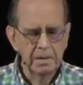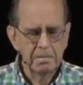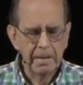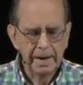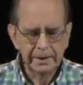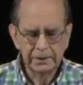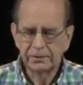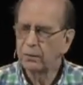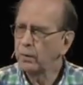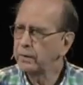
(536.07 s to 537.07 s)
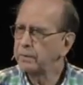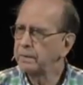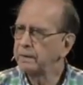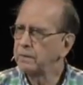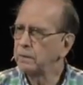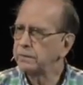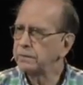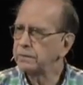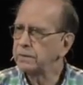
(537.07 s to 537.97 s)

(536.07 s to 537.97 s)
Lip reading: minus 400 millivolts